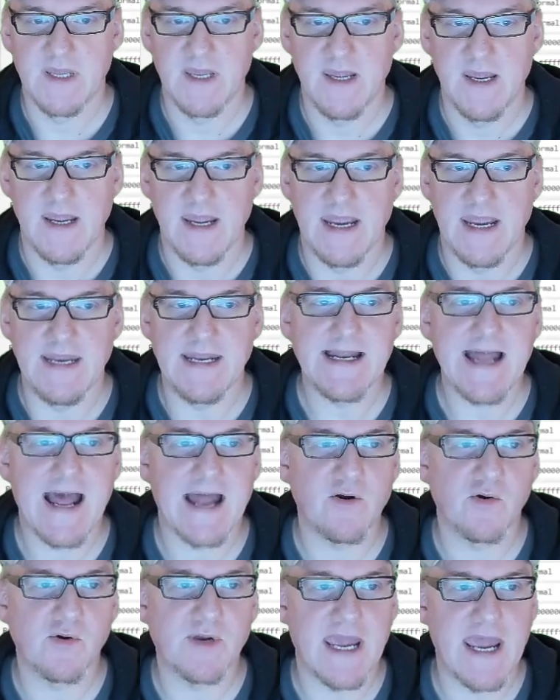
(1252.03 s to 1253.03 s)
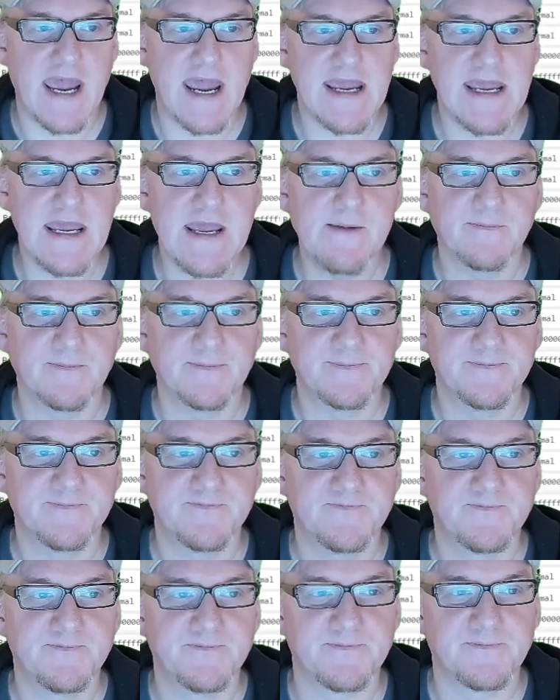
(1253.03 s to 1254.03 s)
Hitting that OK,
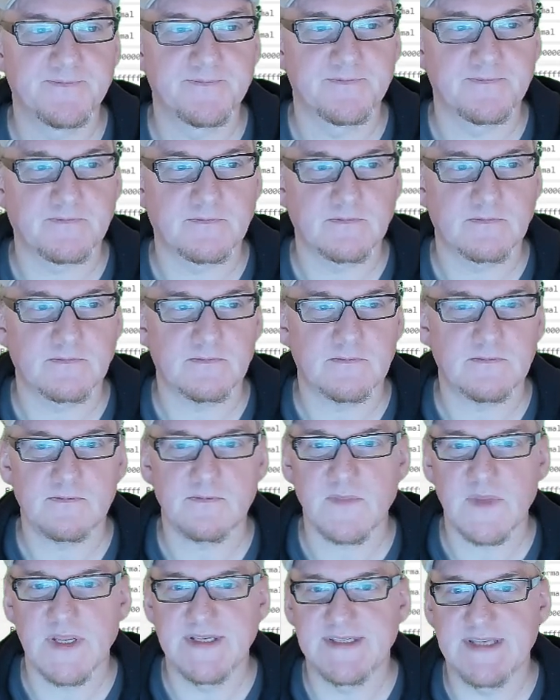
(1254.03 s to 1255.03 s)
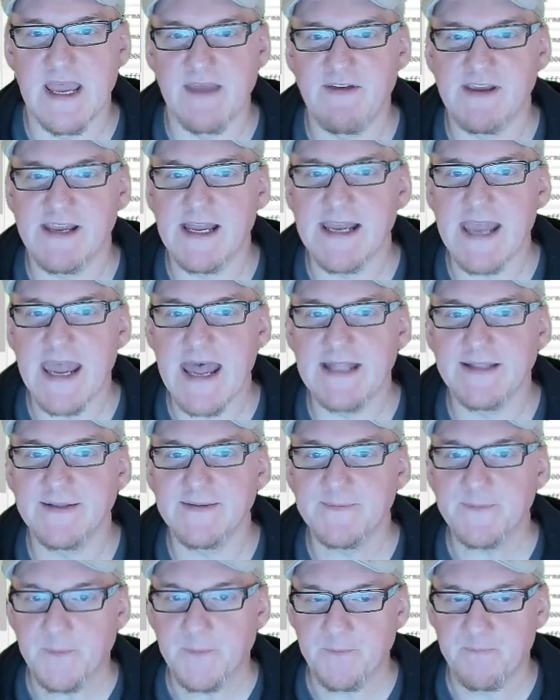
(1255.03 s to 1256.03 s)
saving
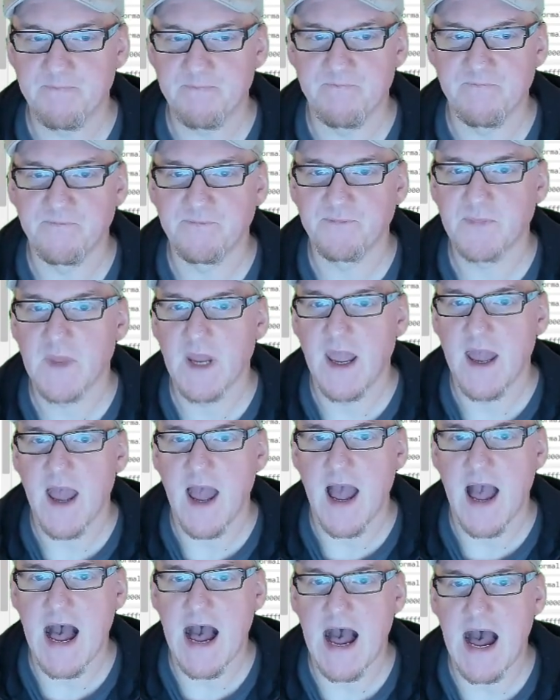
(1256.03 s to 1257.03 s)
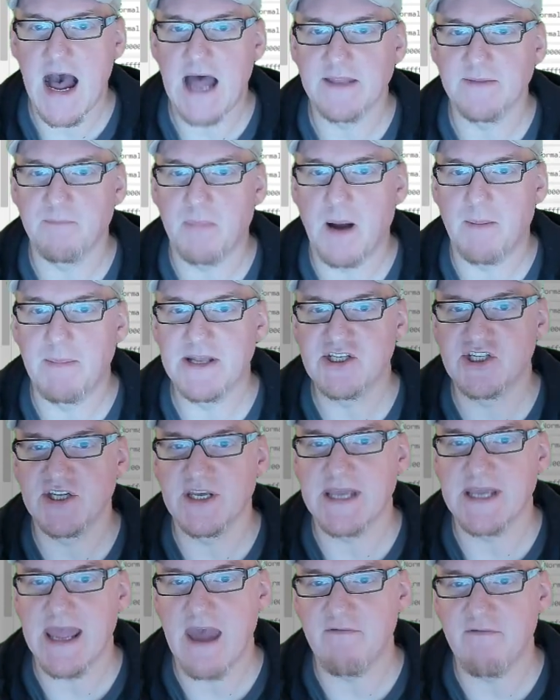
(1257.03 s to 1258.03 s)
again, and
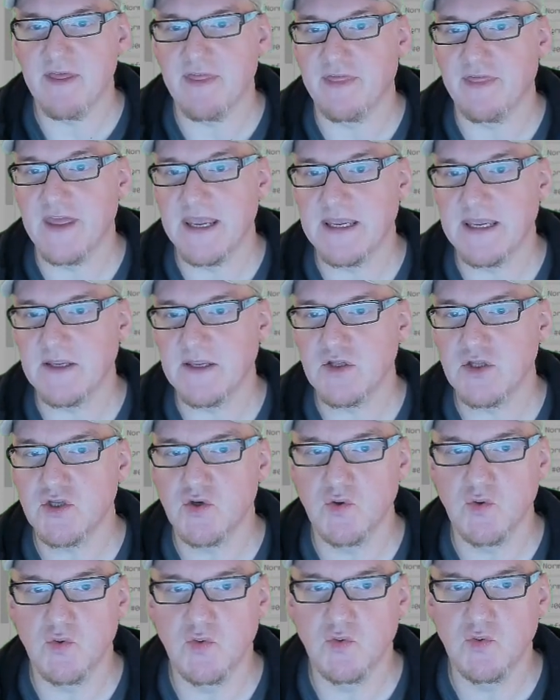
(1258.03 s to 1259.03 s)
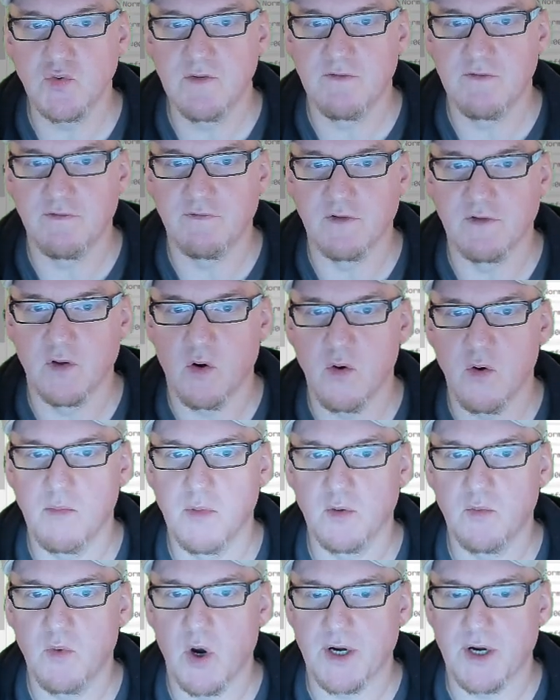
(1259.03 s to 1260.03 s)
publishing everything to
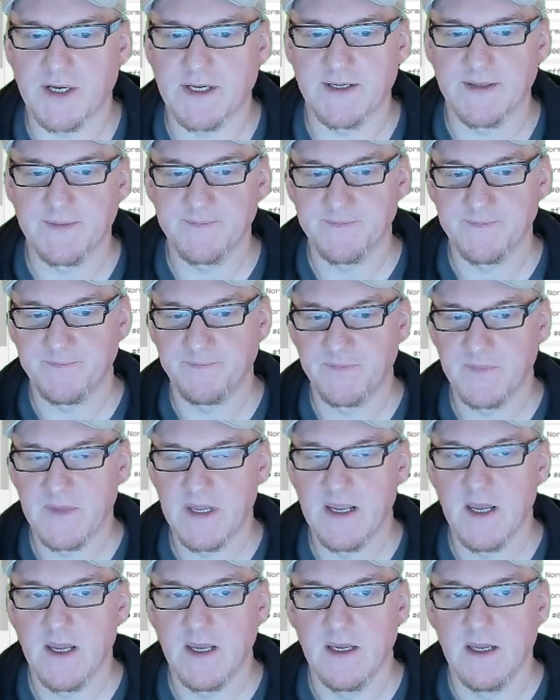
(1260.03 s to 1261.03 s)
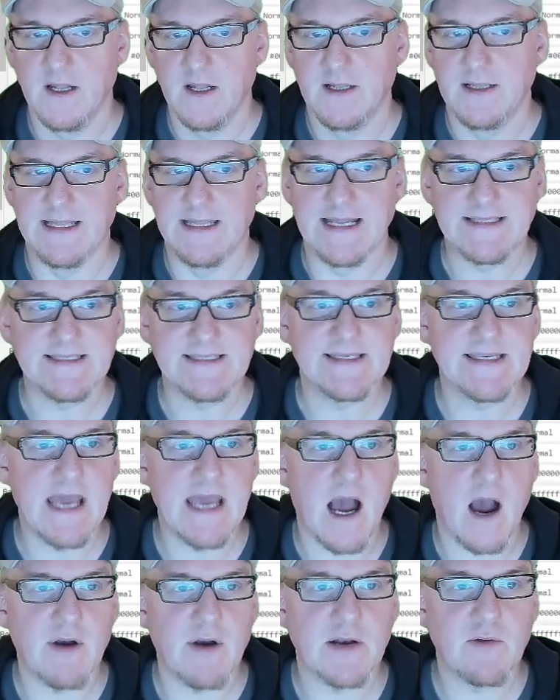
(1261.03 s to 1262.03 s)
Flowable Work. Let's see
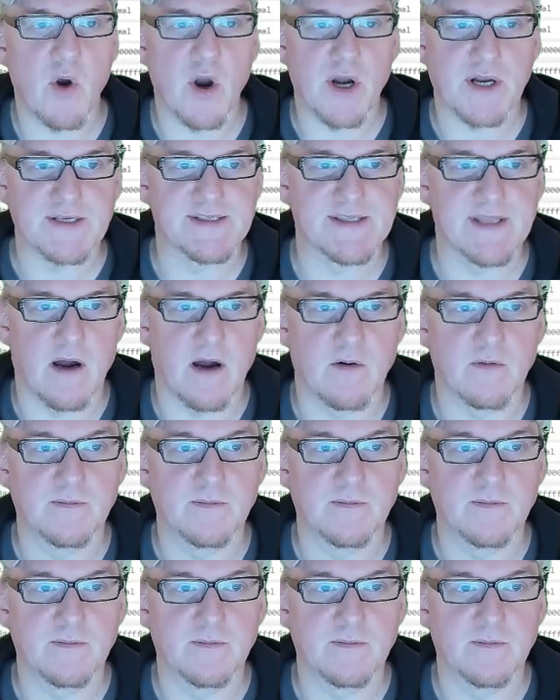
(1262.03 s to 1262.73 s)
how that works now.